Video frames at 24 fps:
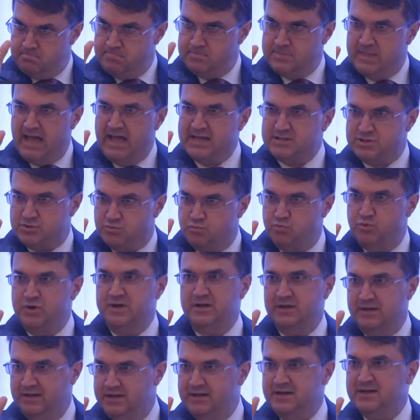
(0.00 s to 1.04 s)
That's
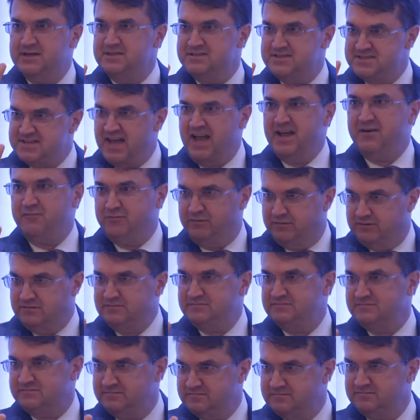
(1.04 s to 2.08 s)
really insightful
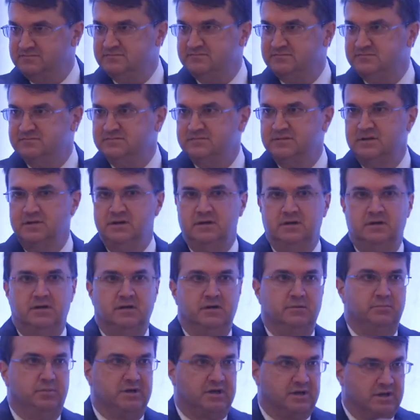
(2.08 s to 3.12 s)

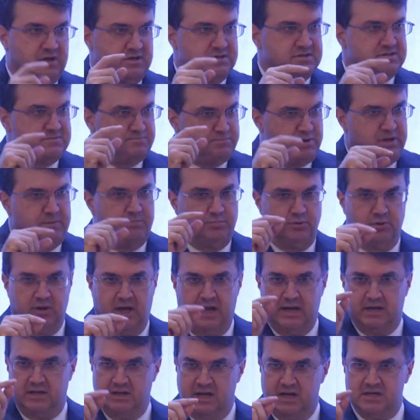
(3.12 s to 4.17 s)
because people
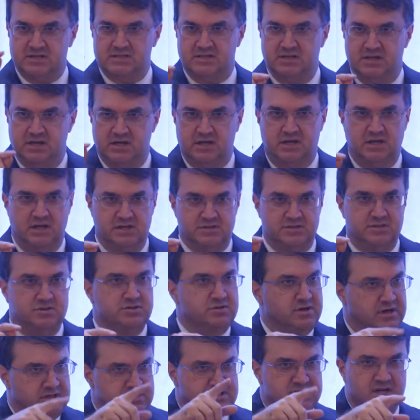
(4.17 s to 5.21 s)
like Nixon and
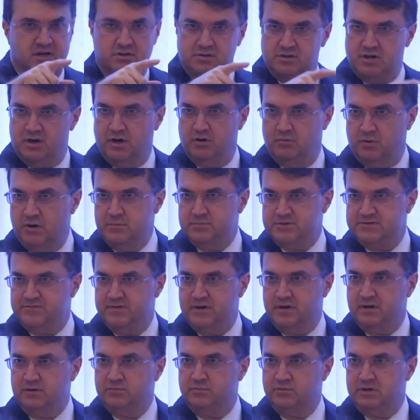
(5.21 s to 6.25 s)
Kissinger and Secretary
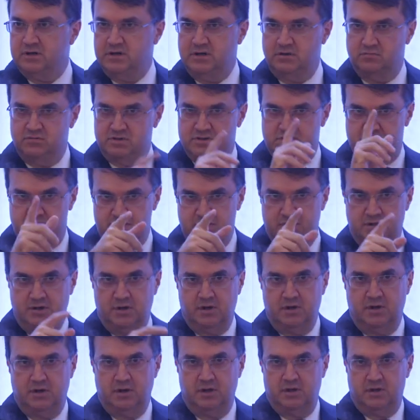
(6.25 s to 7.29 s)
Rumsfeld, when he was
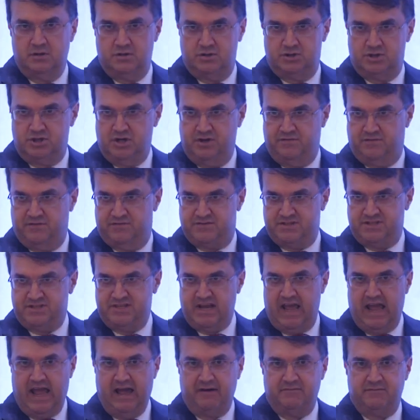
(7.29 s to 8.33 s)
the chief of
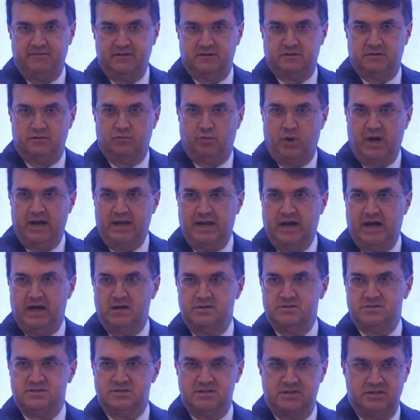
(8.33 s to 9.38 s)
staff at the White
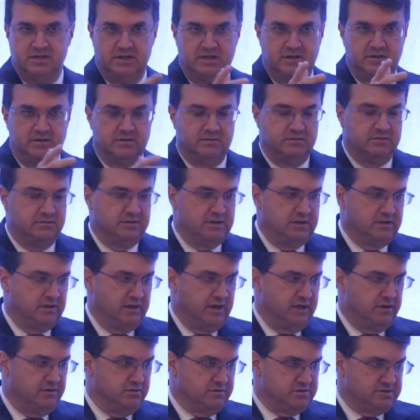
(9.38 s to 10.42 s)
House and then
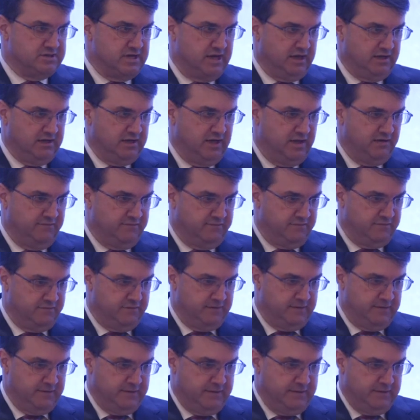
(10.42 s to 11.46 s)
later SecDef,
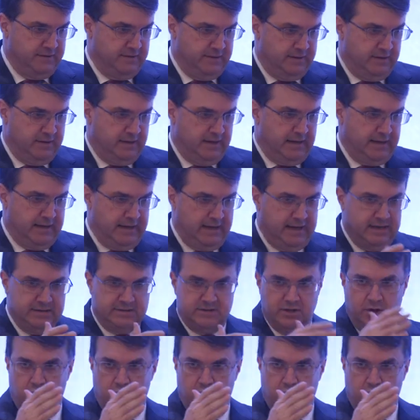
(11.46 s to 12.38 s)
had to